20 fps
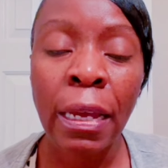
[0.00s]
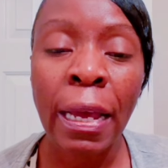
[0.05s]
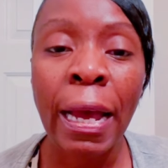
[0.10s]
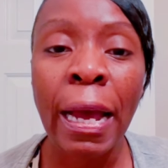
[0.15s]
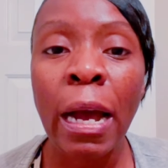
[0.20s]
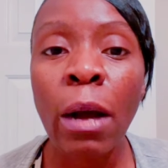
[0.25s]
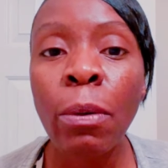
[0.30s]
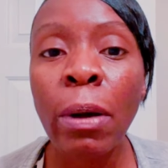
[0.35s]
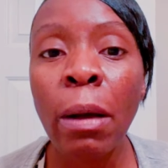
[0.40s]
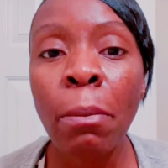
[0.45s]

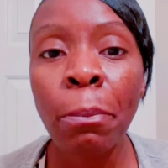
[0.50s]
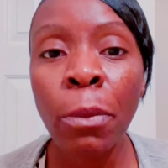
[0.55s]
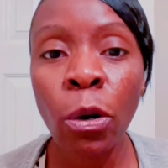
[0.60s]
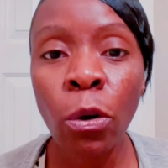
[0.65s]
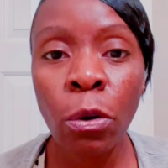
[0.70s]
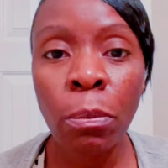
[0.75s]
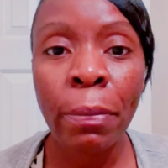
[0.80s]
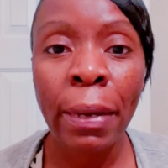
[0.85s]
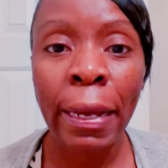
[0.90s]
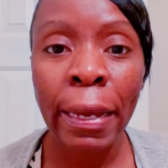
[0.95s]
How I
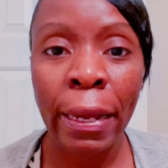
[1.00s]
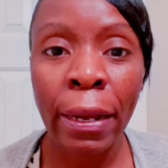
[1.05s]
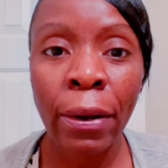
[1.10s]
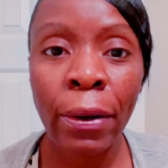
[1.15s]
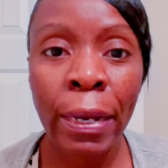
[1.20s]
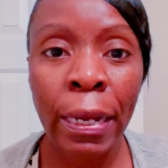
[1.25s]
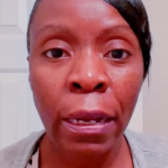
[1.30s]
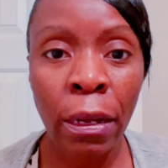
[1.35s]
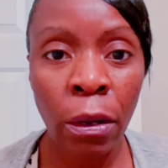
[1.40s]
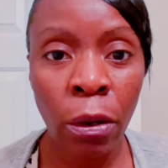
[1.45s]
mold my
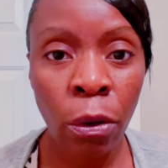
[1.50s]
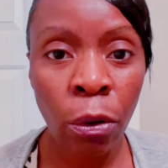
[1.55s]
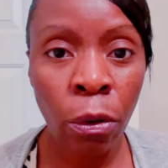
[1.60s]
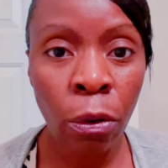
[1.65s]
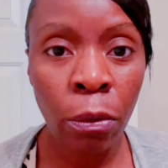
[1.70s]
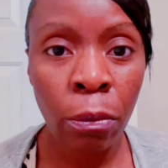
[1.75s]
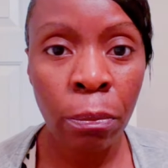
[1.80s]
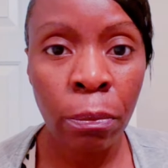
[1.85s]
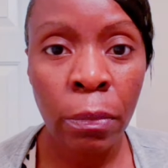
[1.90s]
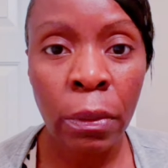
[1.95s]
hair at
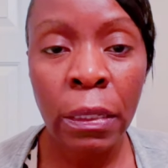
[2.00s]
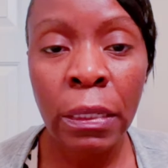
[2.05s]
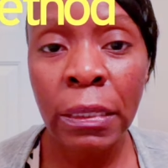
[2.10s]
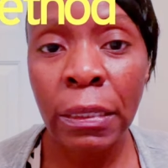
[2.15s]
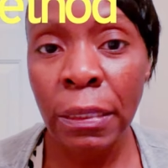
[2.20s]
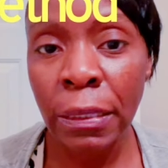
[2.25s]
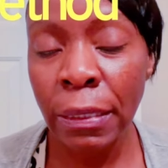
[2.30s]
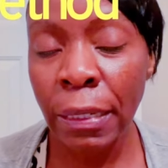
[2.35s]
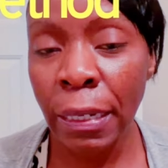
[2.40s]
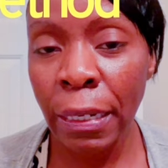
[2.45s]
home,
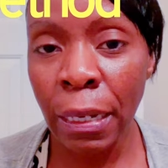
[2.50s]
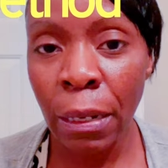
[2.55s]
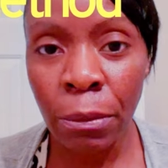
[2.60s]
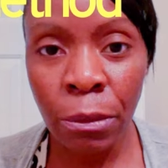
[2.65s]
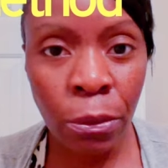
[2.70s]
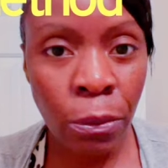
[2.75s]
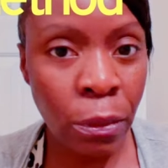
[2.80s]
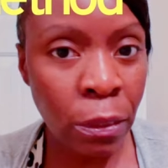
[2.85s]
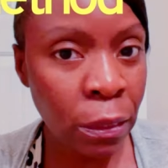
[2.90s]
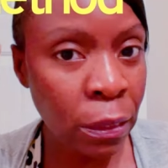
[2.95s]
just like I
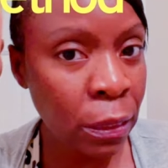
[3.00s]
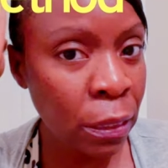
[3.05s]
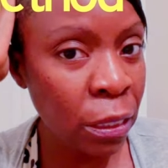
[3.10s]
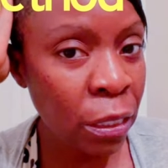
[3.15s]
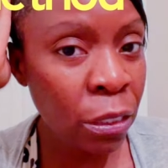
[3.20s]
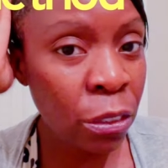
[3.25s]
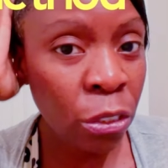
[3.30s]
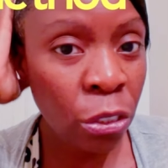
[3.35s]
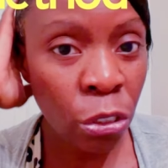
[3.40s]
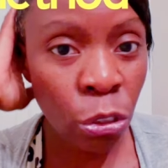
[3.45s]
was going to sit
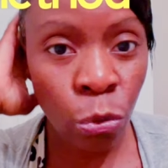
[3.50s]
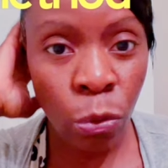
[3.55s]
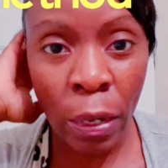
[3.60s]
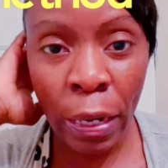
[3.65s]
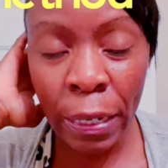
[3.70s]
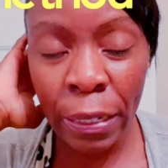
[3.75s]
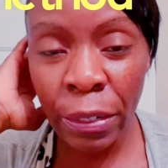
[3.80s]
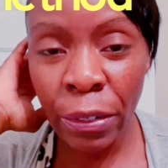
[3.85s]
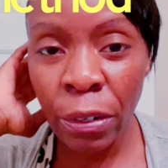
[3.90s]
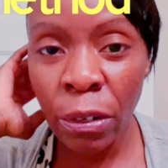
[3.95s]
under a
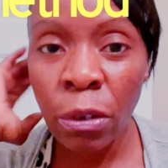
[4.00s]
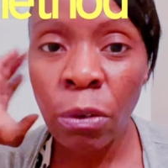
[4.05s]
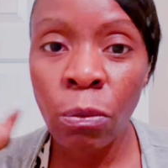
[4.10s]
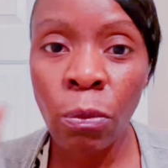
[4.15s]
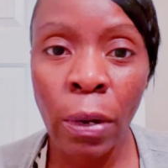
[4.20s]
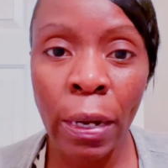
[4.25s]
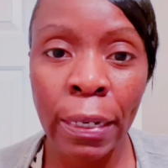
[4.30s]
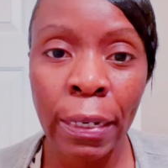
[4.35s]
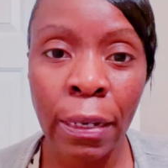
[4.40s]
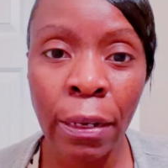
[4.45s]
dryer
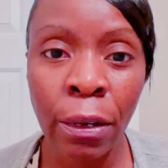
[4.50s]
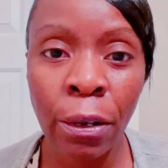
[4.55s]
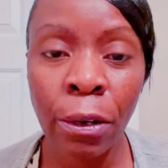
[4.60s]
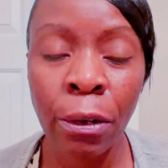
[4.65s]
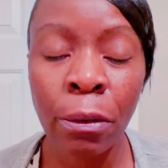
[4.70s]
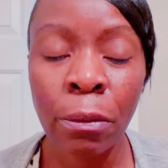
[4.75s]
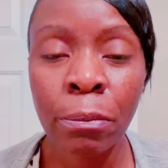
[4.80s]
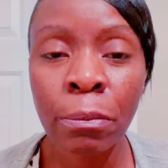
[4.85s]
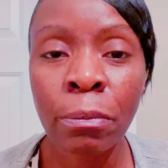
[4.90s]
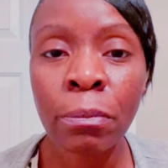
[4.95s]
right at
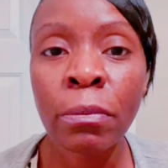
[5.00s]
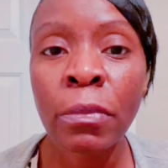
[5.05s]
home.